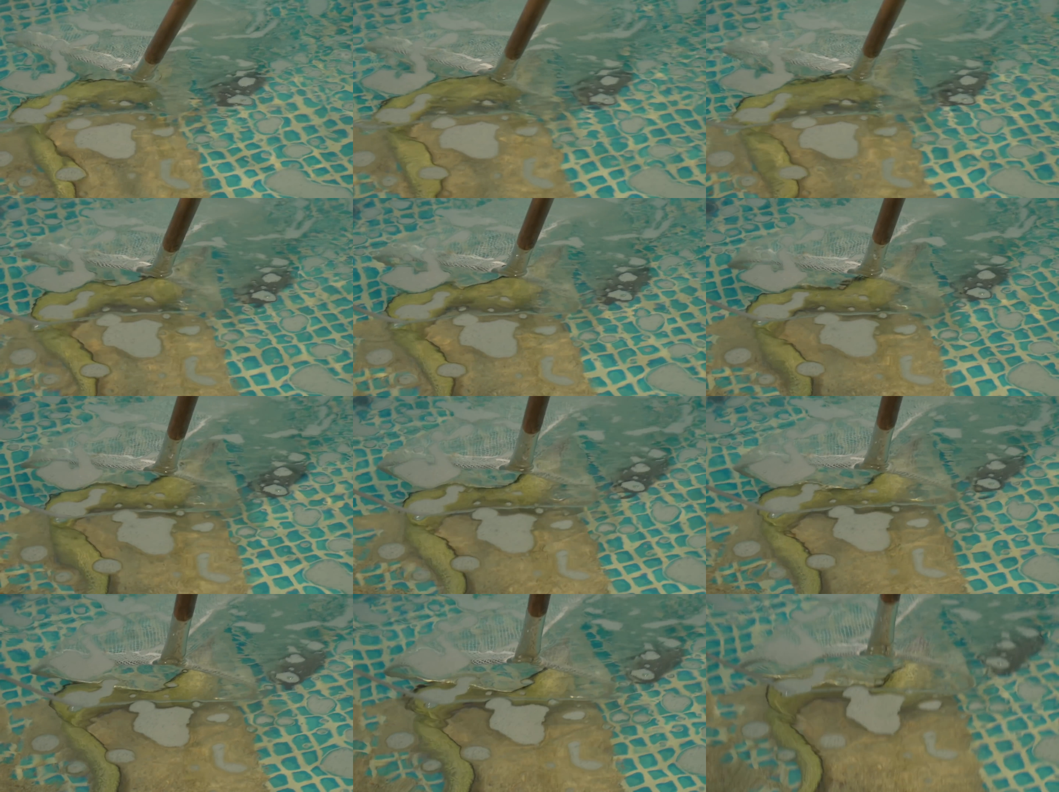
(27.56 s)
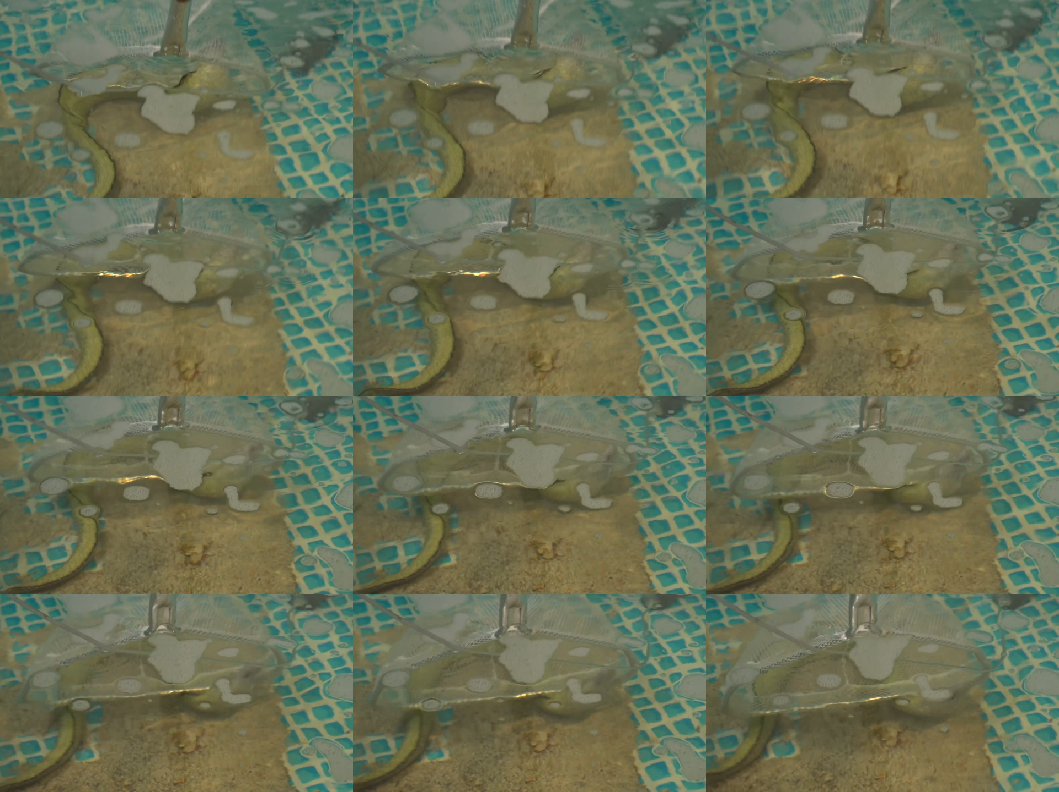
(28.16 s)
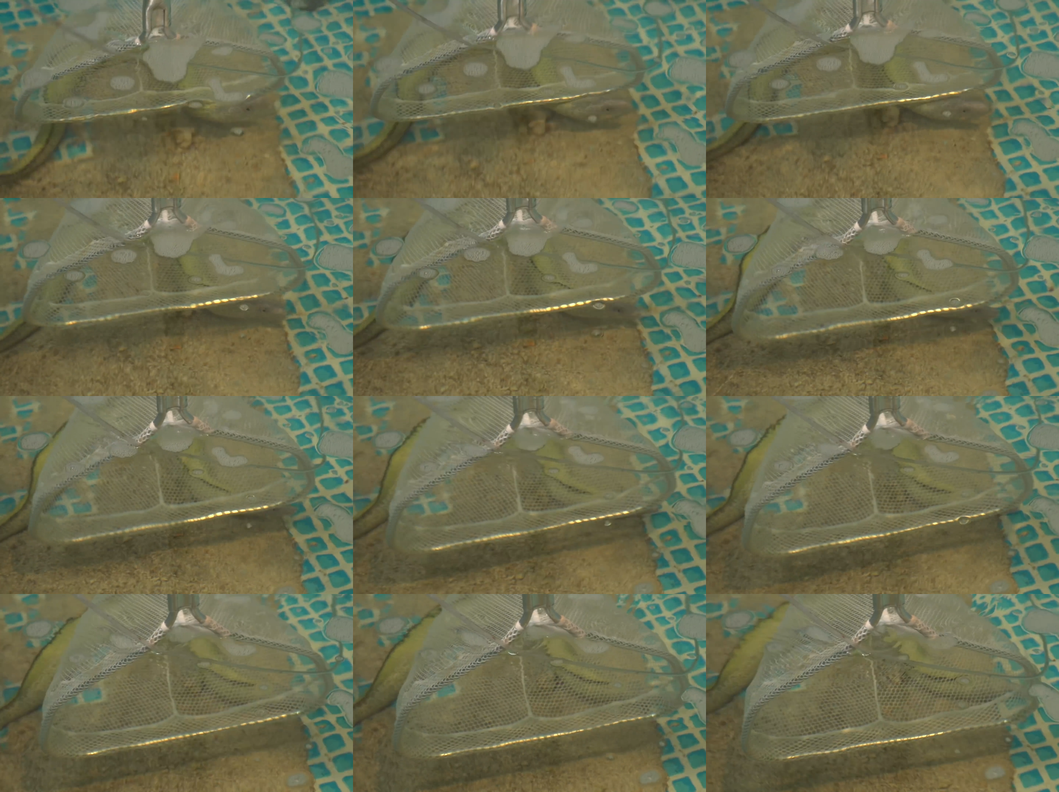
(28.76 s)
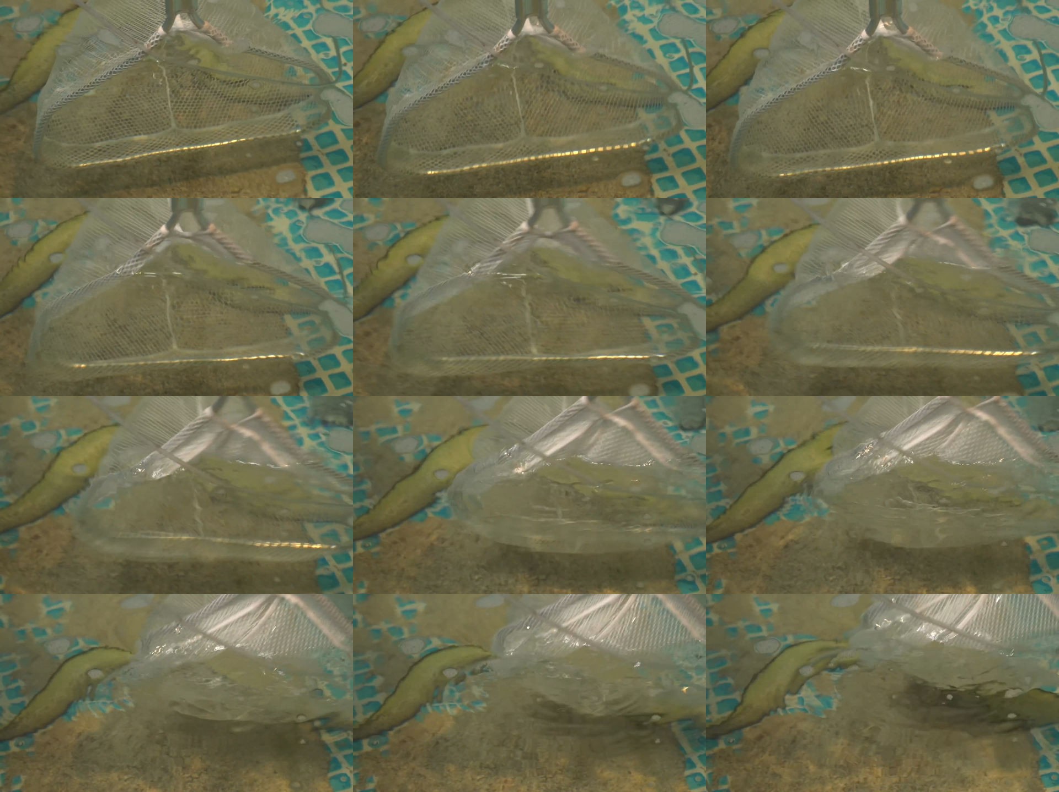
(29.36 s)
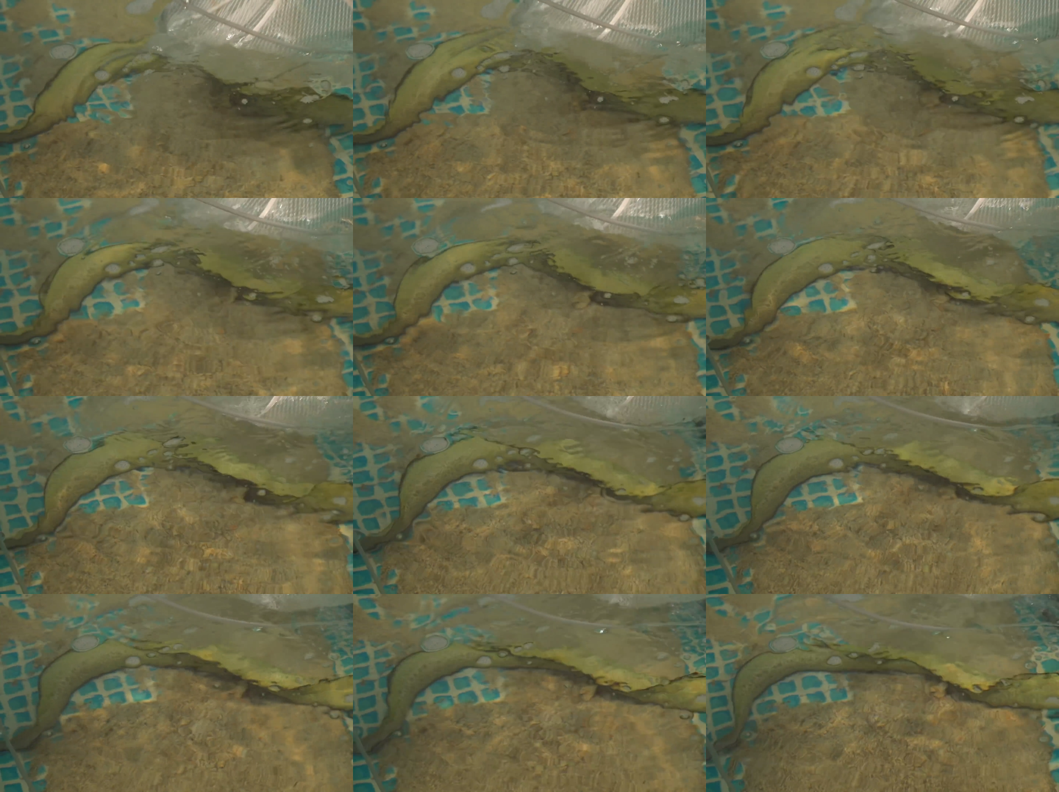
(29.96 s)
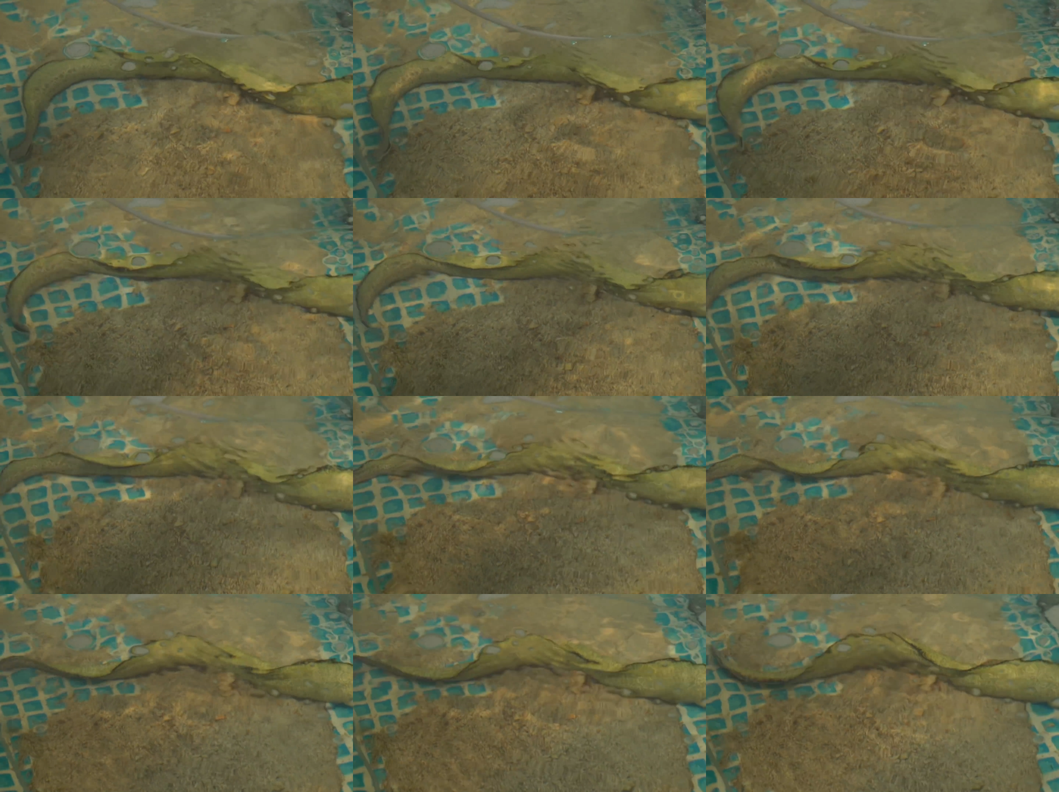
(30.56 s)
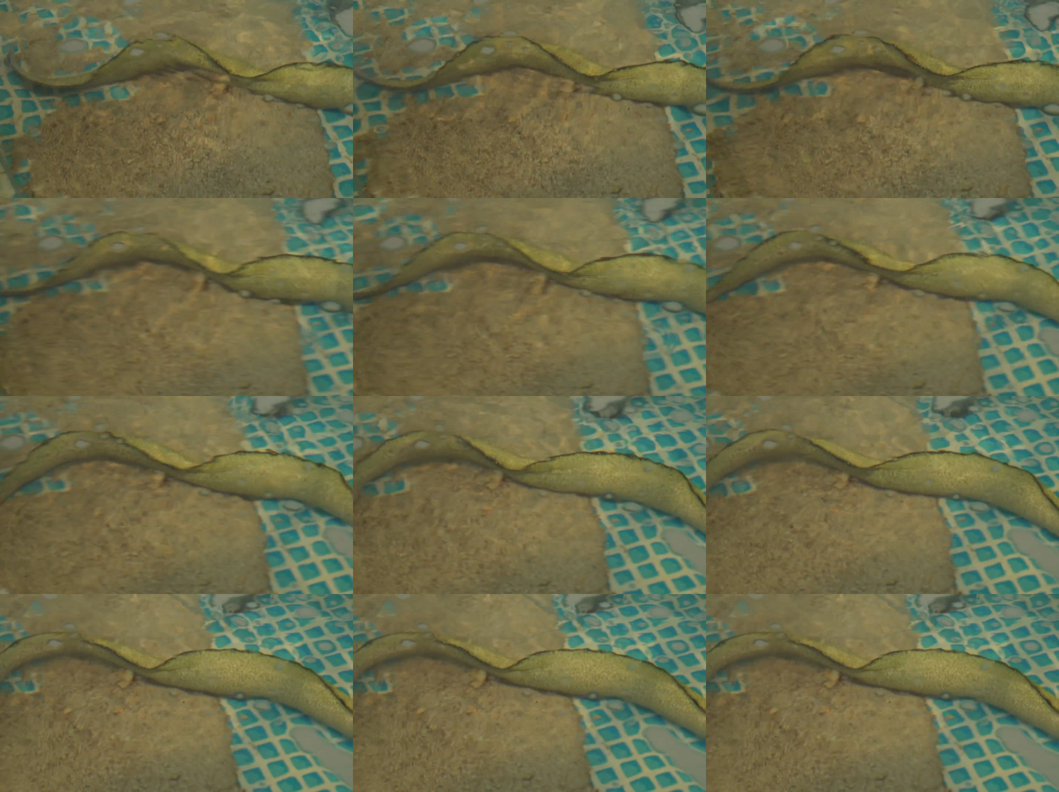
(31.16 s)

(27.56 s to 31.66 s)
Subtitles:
(no speaker visible)